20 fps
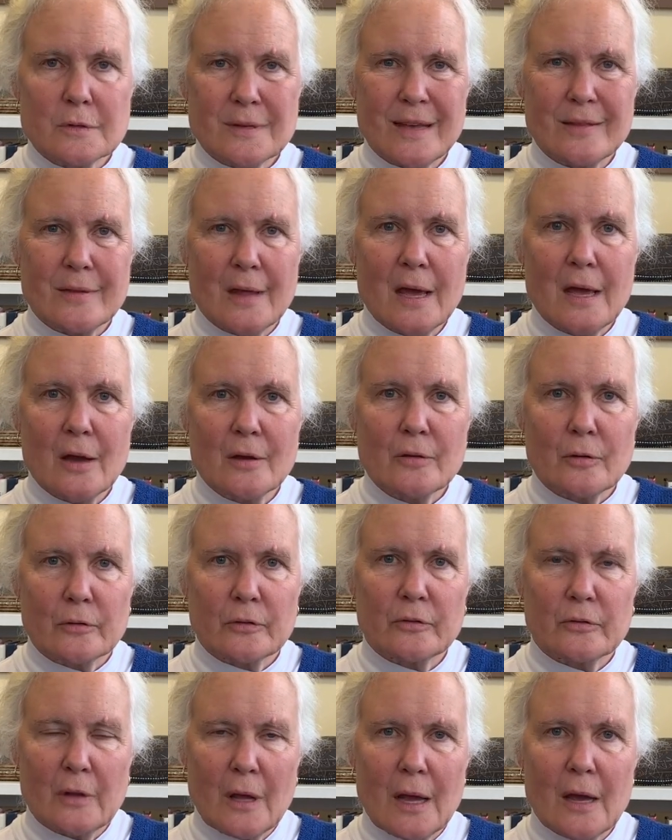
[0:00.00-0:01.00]
and they
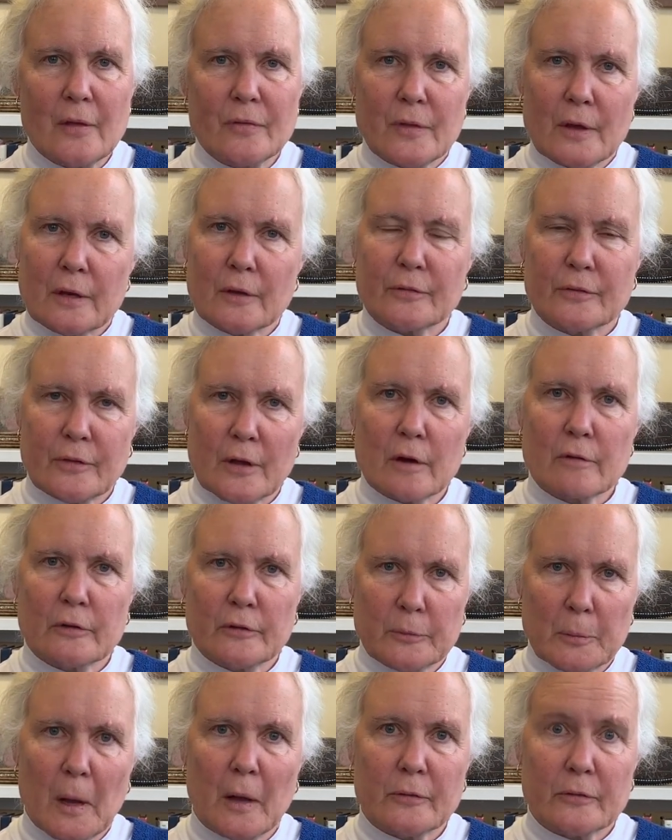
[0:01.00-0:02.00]
understand that it's their
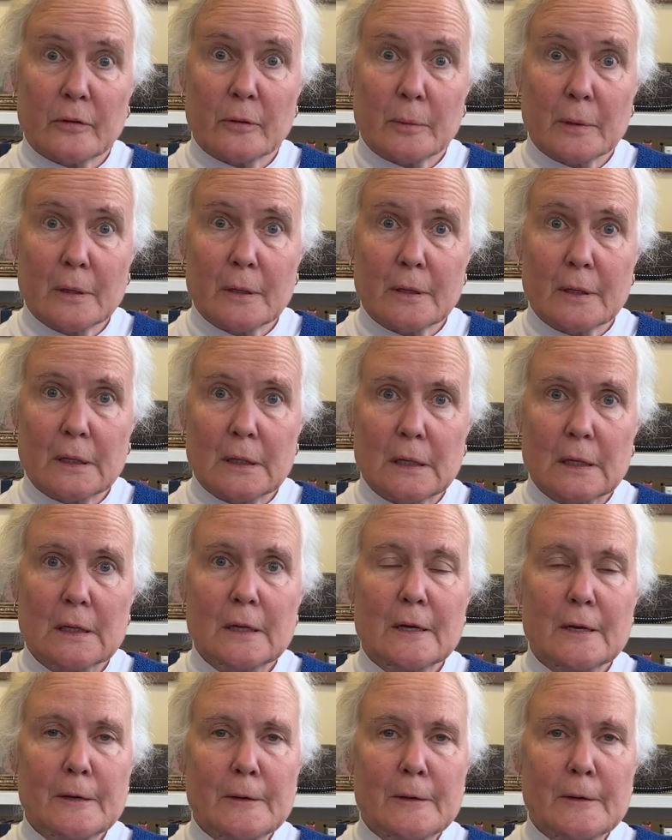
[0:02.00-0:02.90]
responsibility